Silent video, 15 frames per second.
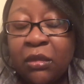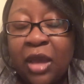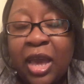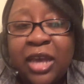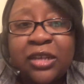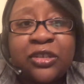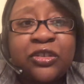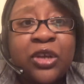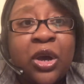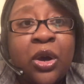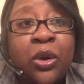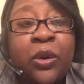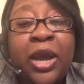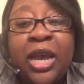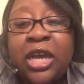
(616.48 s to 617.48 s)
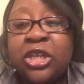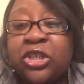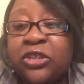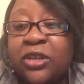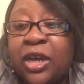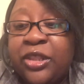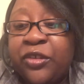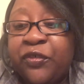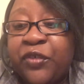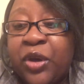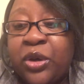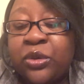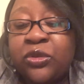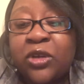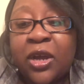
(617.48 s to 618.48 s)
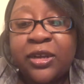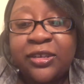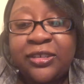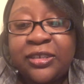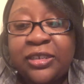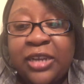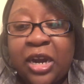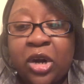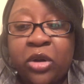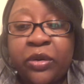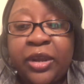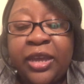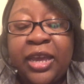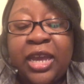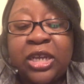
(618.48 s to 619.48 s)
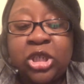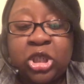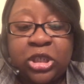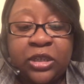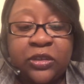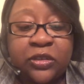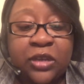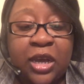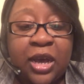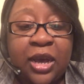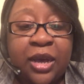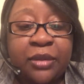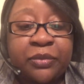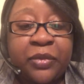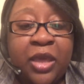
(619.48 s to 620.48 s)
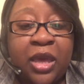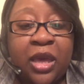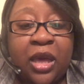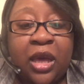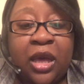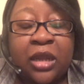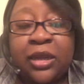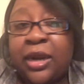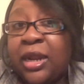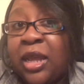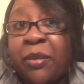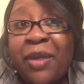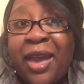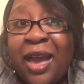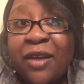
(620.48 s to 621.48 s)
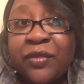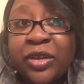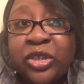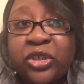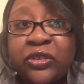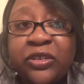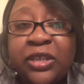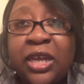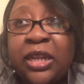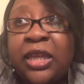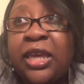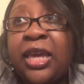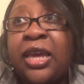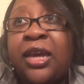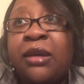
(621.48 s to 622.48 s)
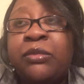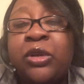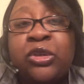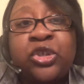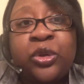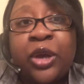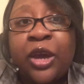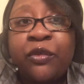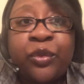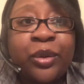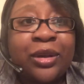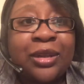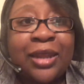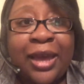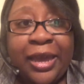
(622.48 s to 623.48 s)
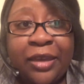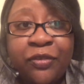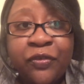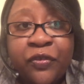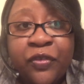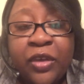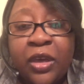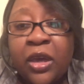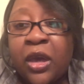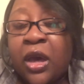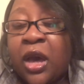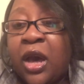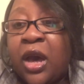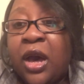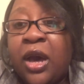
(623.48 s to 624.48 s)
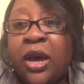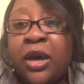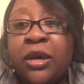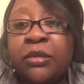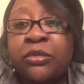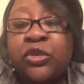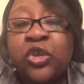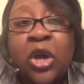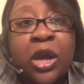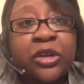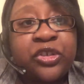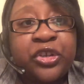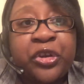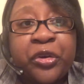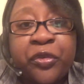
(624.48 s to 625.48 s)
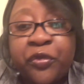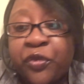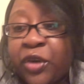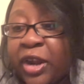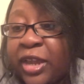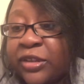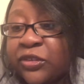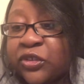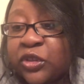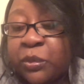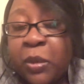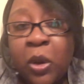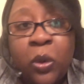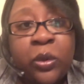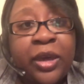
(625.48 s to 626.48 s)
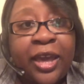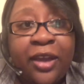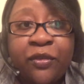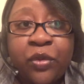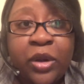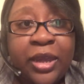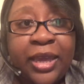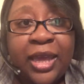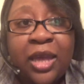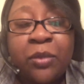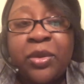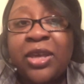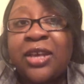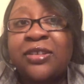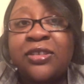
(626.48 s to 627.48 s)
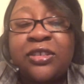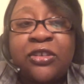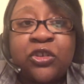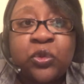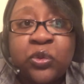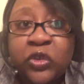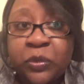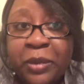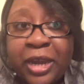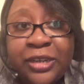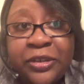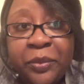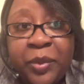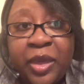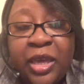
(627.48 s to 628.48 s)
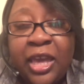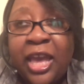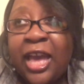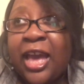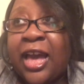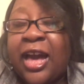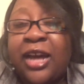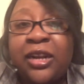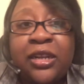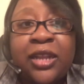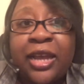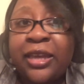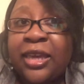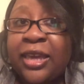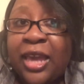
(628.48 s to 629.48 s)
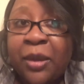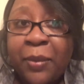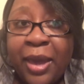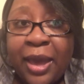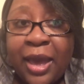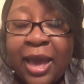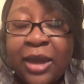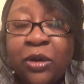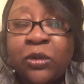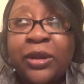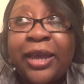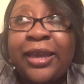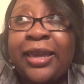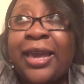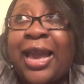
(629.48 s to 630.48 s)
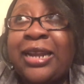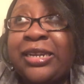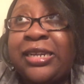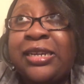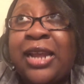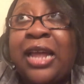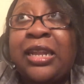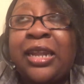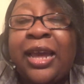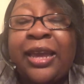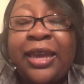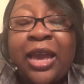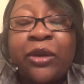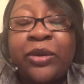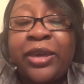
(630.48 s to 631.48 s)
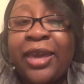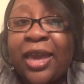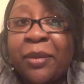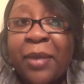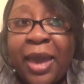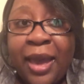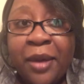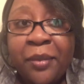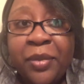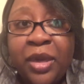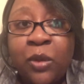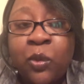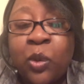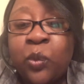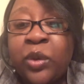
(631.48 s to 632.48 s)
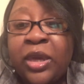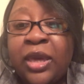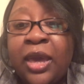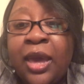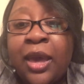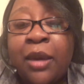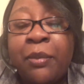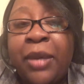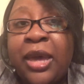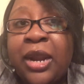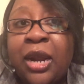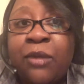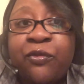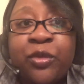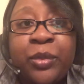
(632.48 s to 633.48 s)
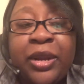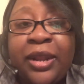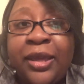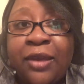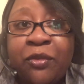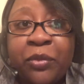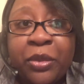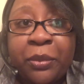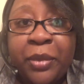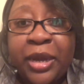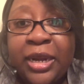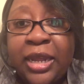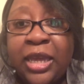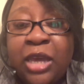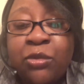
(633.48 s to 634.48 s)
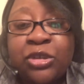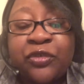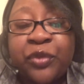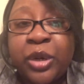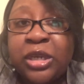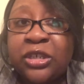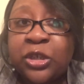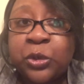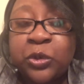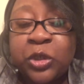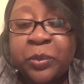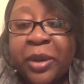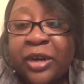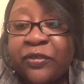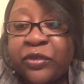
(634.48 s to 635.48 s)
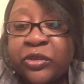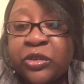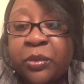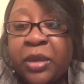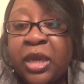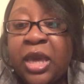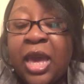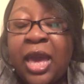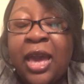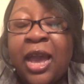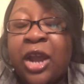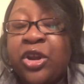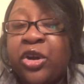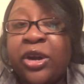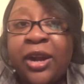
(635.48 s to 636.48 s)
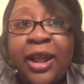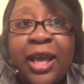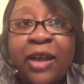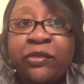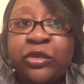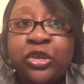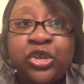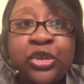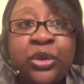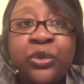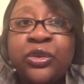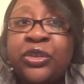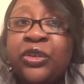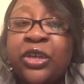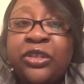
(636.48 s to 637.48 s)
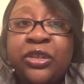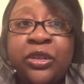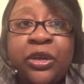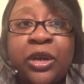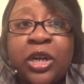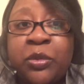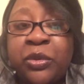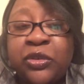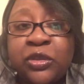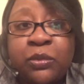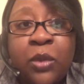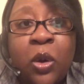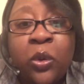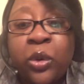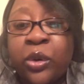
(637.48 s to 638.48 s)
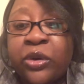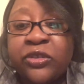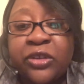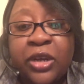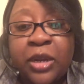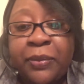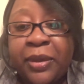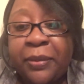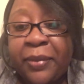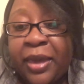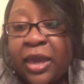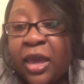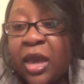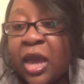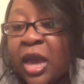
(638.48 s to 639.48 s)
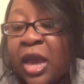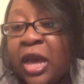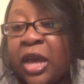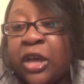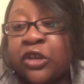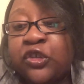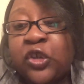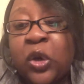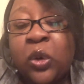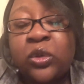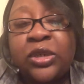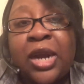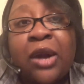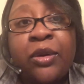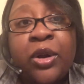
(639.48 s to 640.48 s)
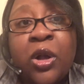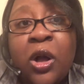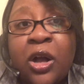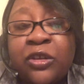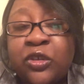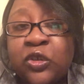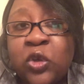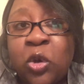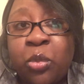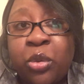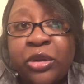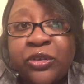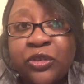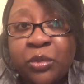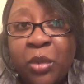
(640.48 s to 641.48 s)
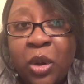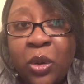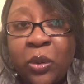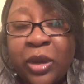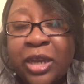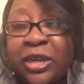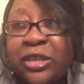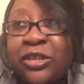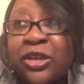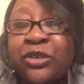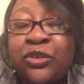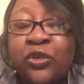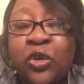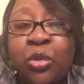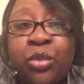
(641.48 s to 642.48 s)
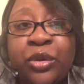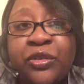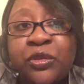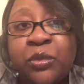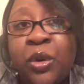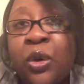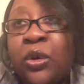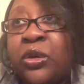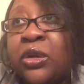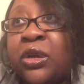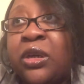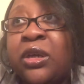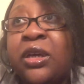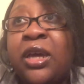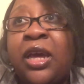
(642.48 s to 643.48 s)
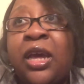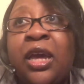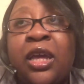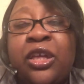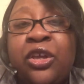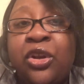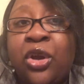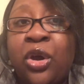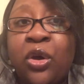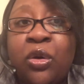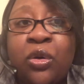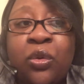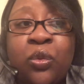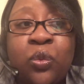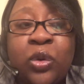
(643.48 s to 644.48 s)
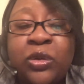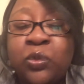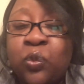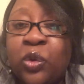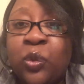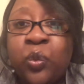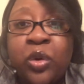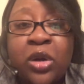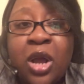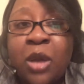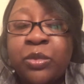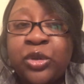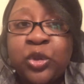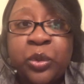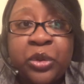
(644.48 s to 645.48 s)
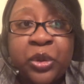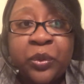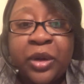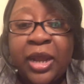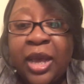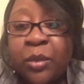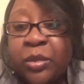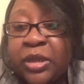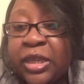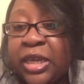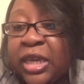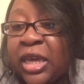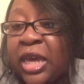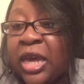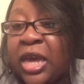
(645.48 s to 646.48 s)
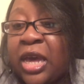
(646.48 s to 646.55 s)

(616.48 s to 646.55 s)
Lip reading: And so she's on the phone talking to Dowry, and she's letting him have it. She's telling him, don't you ever in life talk to your friend Smoke ever again because he disrespected me. I did not like how he came at me when we met up for me to give him the money. He was very disrespectful to me, and you're gonna have to choose. It's either gonna be Smoke or it's gonna be me. So Dowry calls his homeboy Smoke, and he tells his homeboy Smoke, look, you know what went on between you and Emily.